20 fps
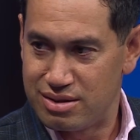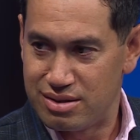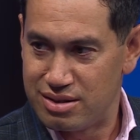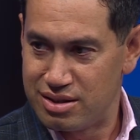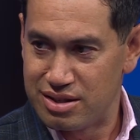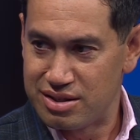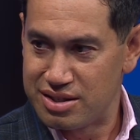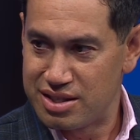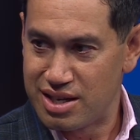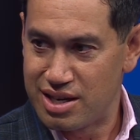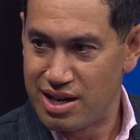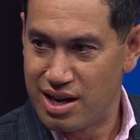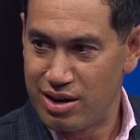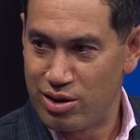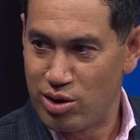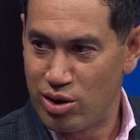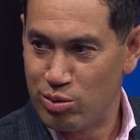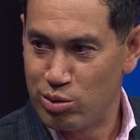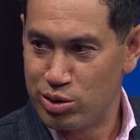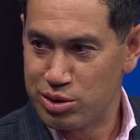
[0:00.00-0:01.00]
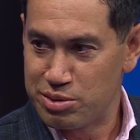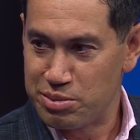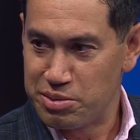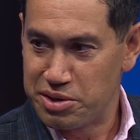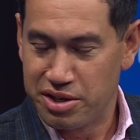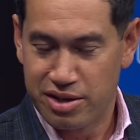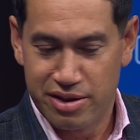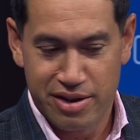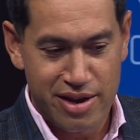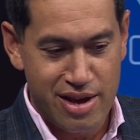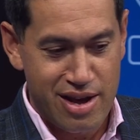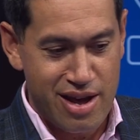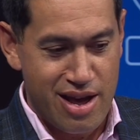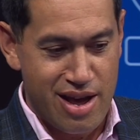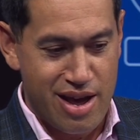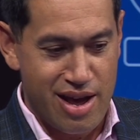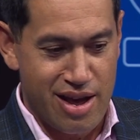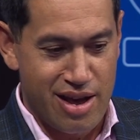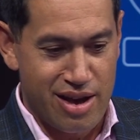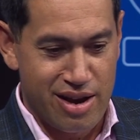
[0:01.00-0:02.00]
didn't send out a night watchman.
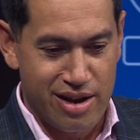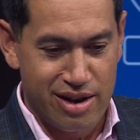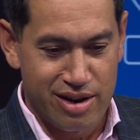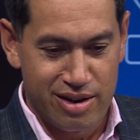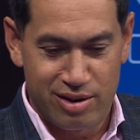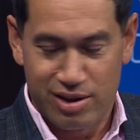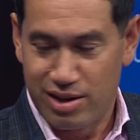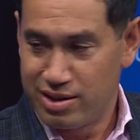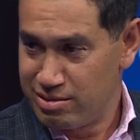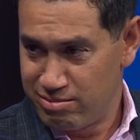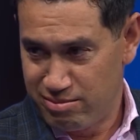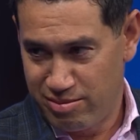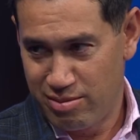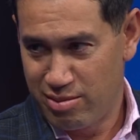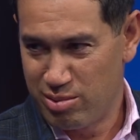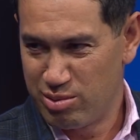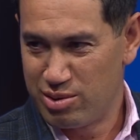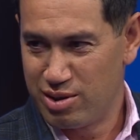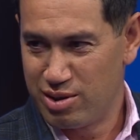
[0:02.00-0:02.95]
And I thought,